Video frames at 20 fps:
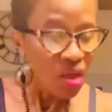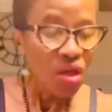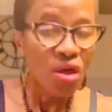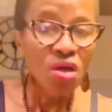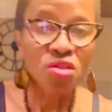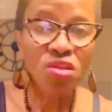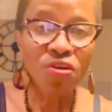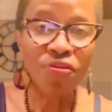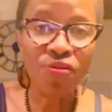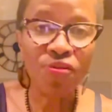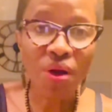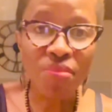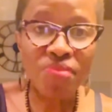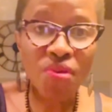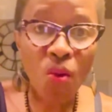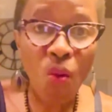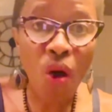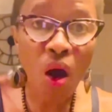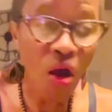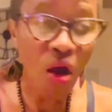So from the
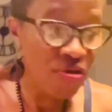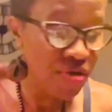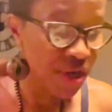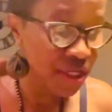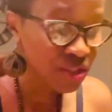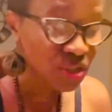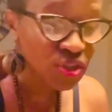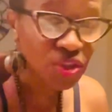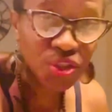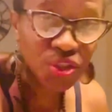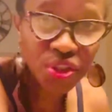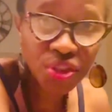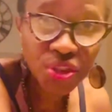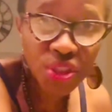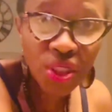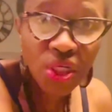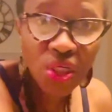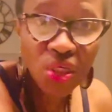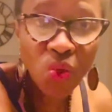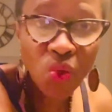orange,
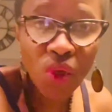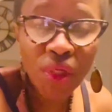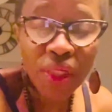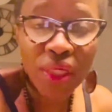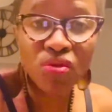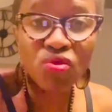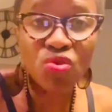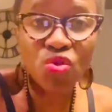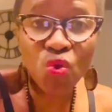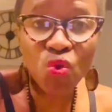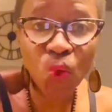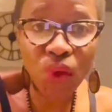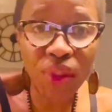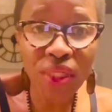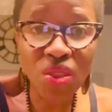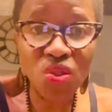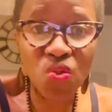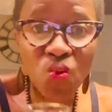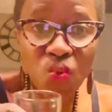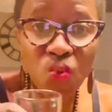you want to
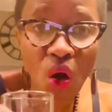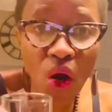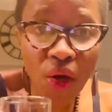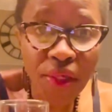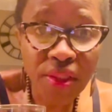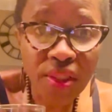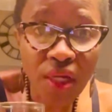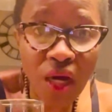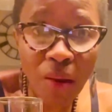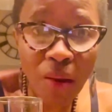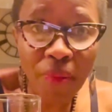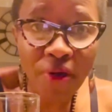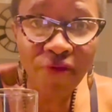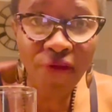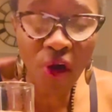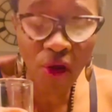squeeze 1 cup of